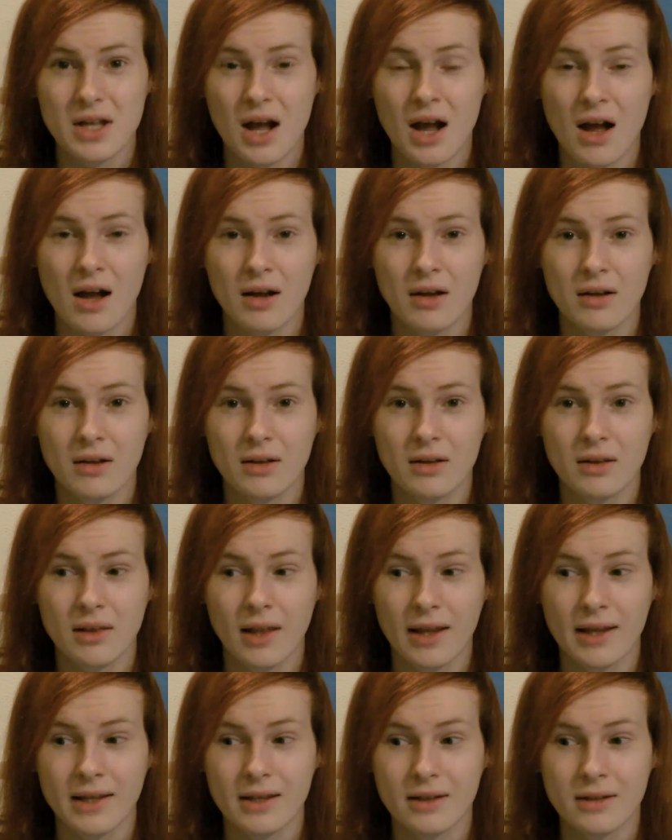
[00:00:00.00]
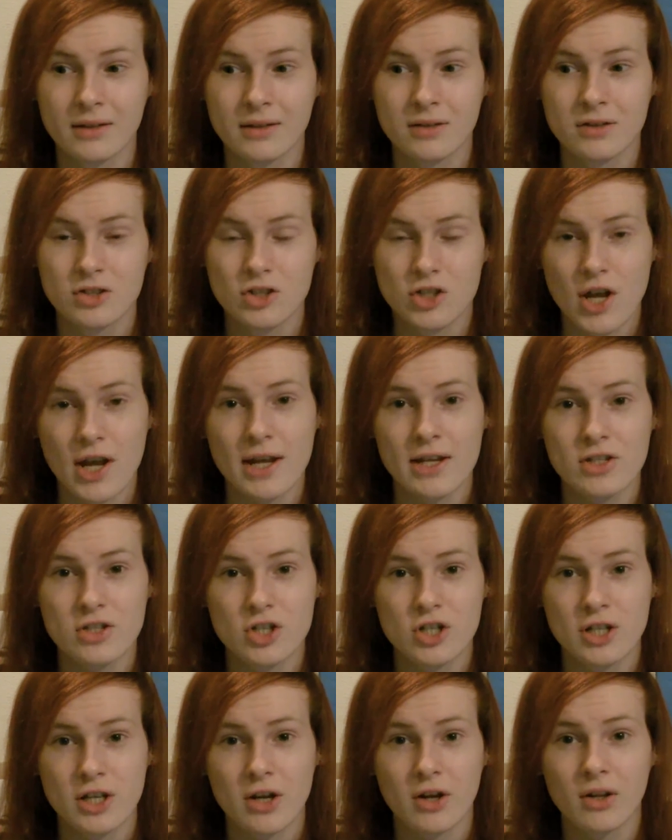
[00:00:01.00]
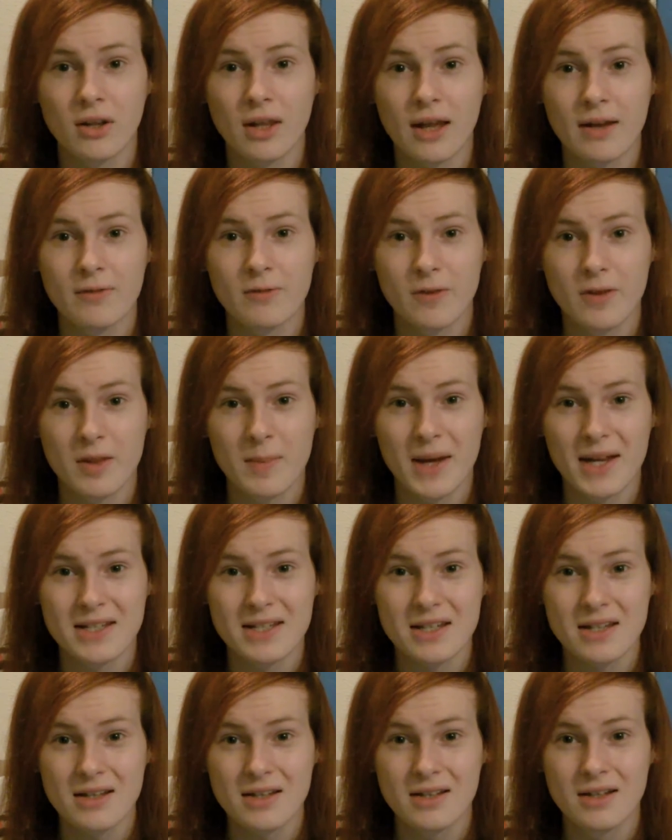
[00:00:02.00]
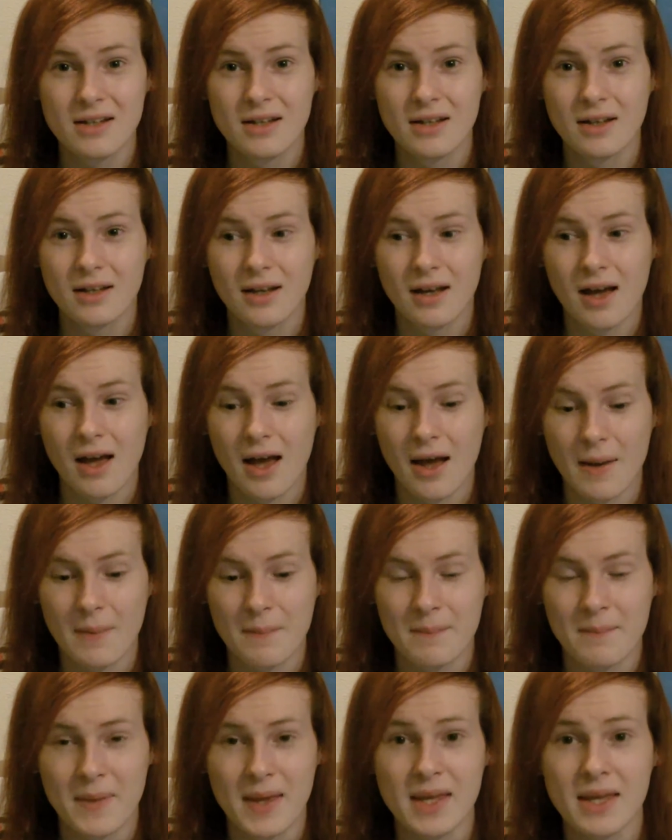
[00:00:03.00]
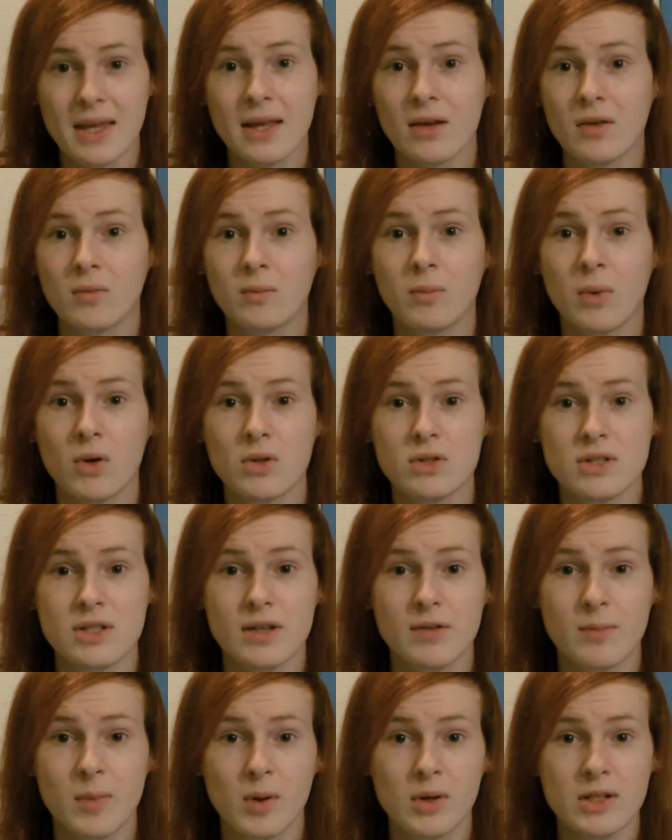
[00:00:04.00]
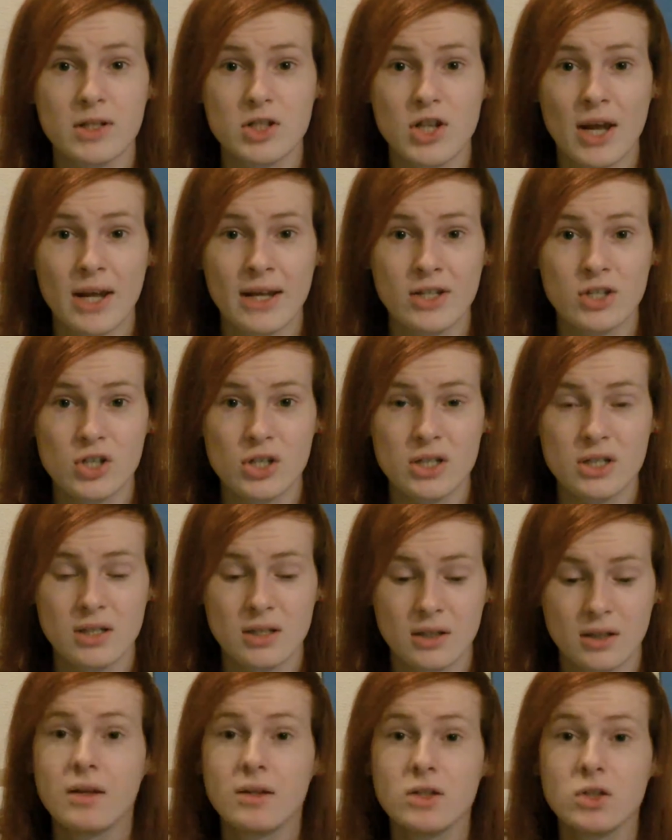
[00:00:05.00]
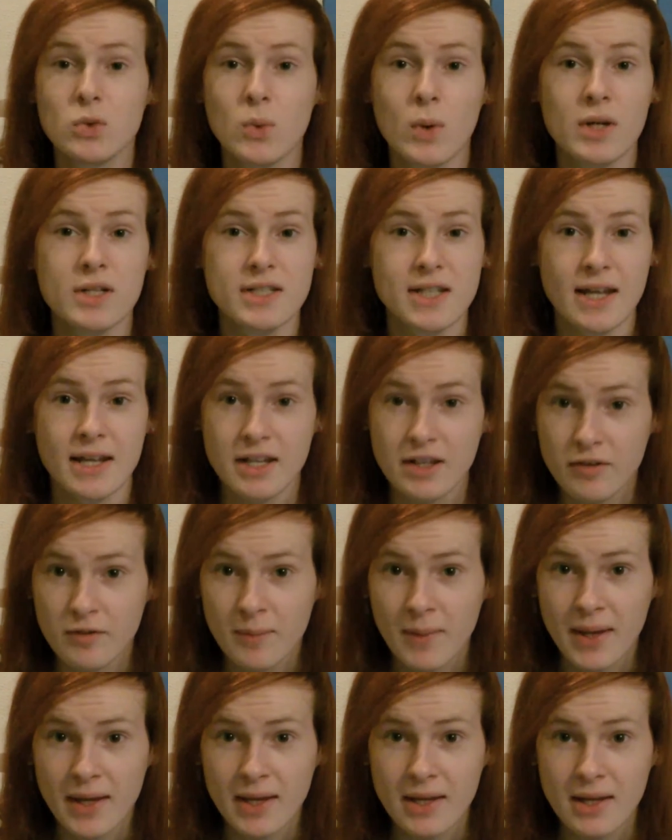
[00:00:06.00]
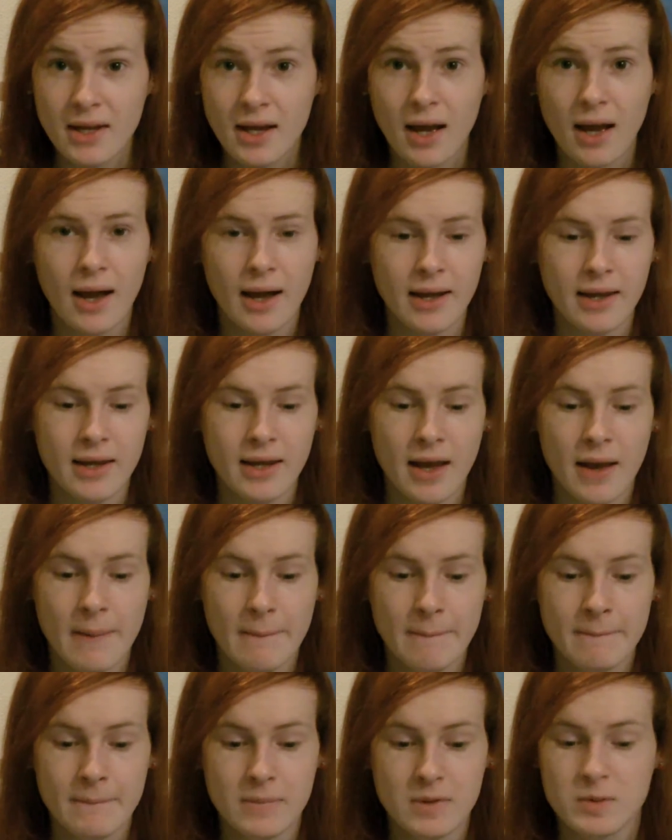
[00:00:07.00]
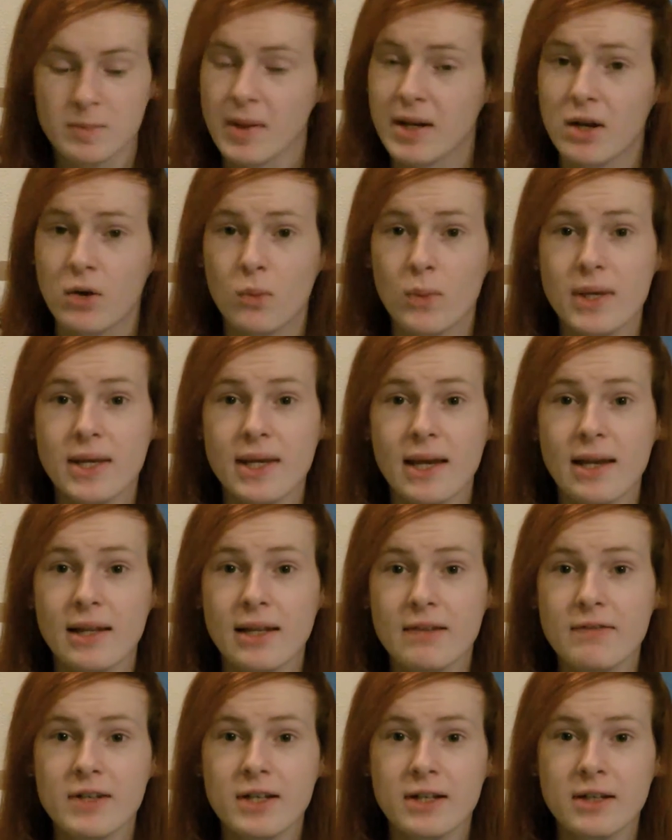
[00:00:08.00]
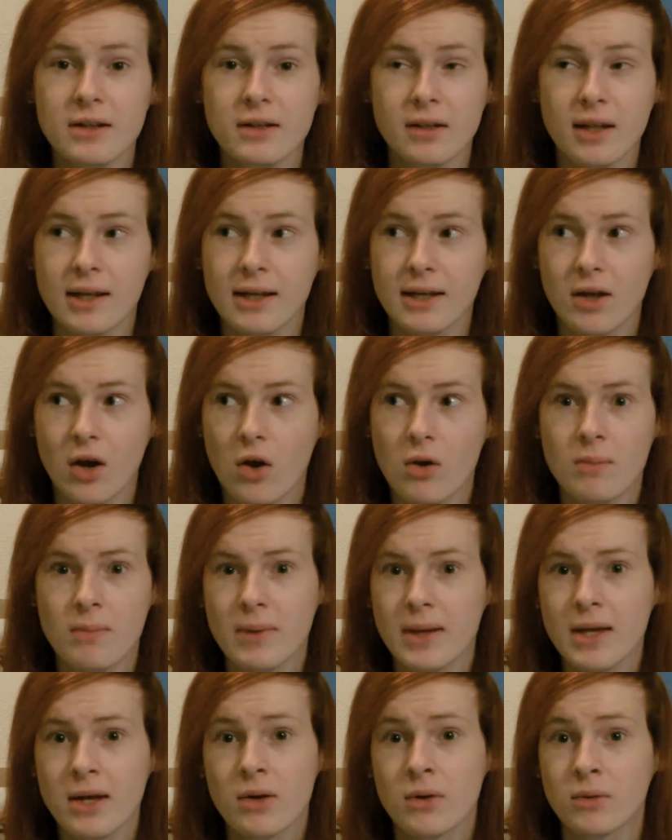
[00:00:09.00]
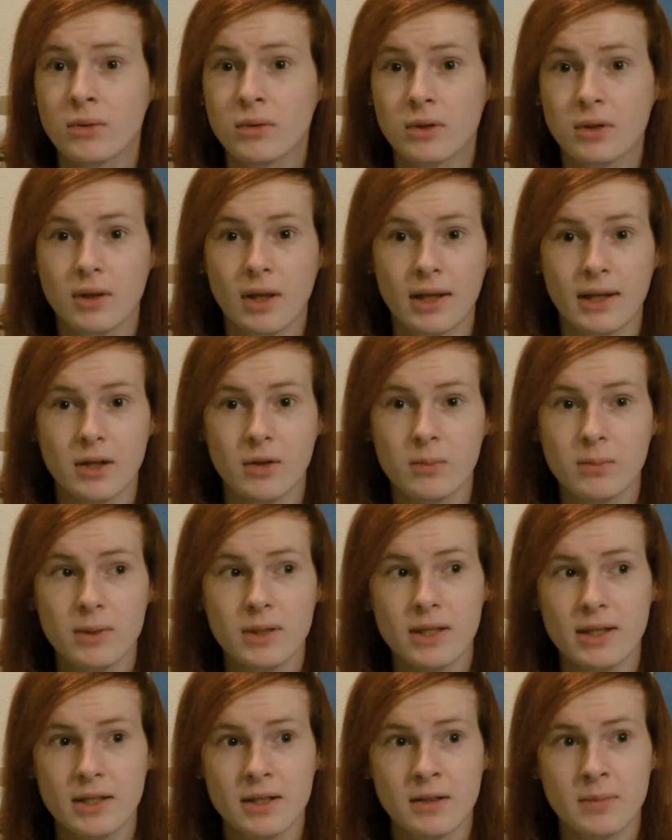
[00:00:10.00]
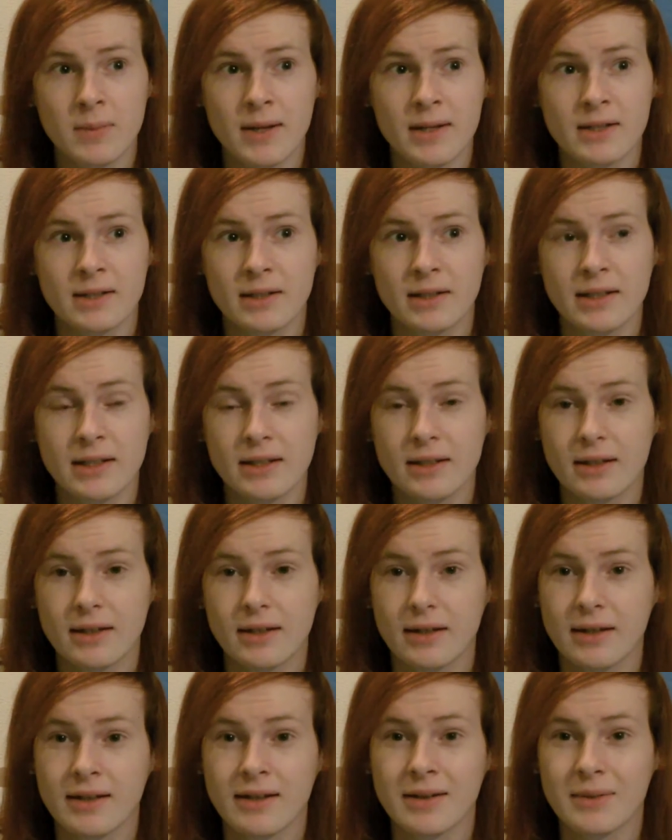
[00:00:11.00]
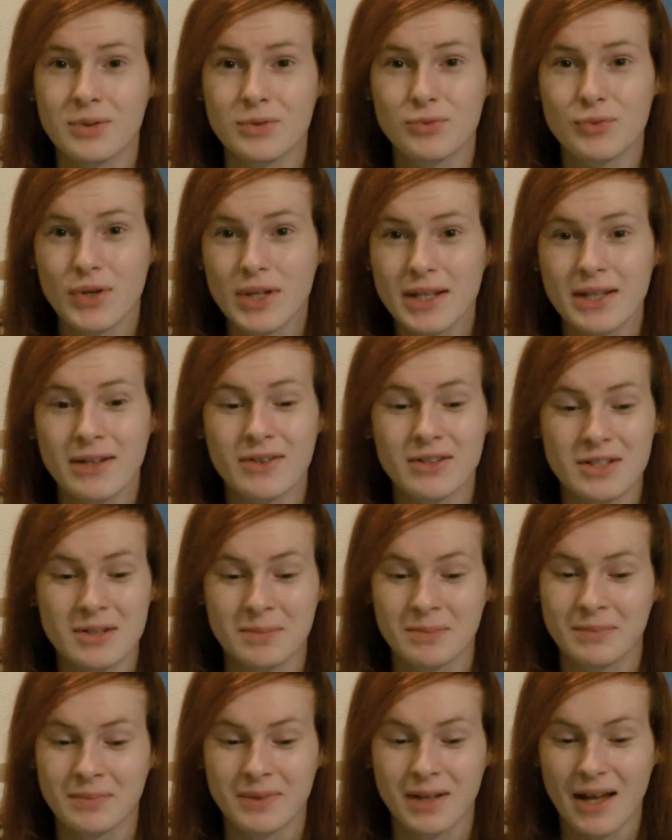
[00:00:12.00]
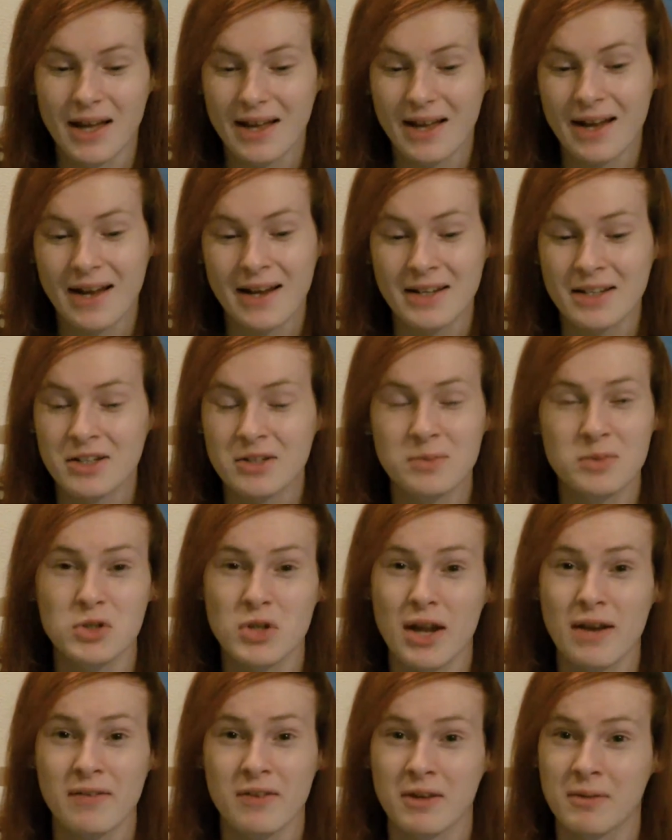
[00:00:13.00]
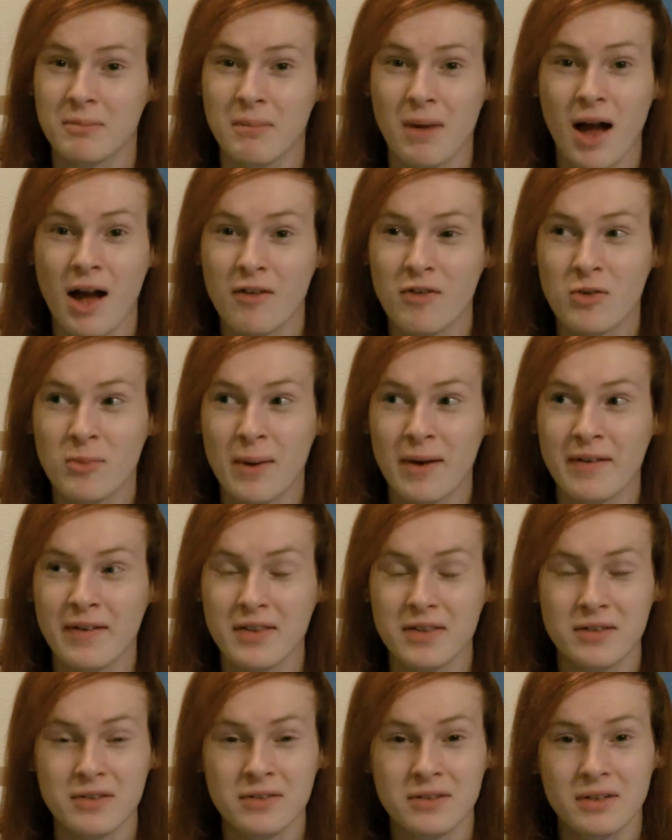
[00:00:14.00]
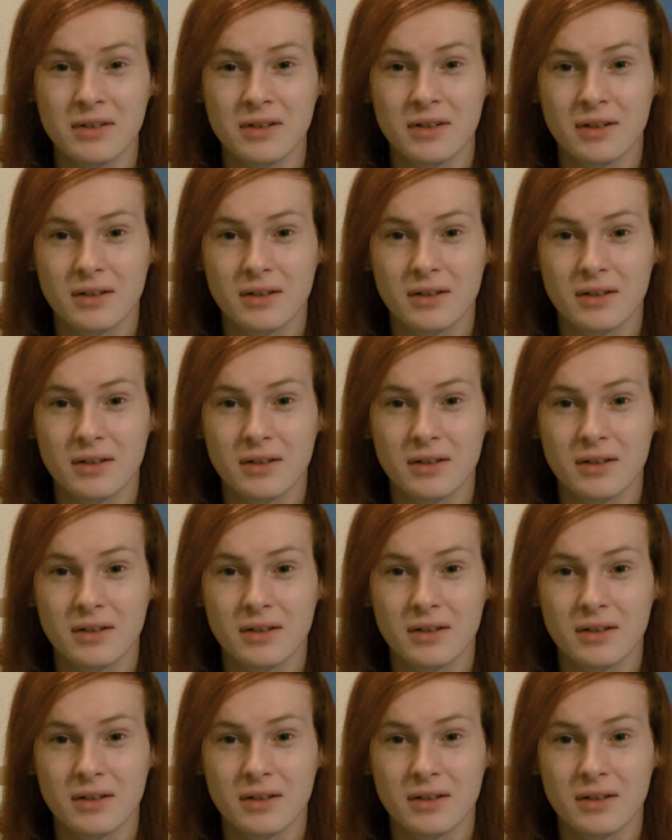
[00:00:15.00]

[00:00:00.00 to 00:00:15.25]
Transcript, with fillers: start like changing your life for the better, um, making positive body changes. Towards the end of May, I um, spent a weekend living like on my own, like completely independently, and it was really awesome. Uh, I ended up just having a Marvel marathon.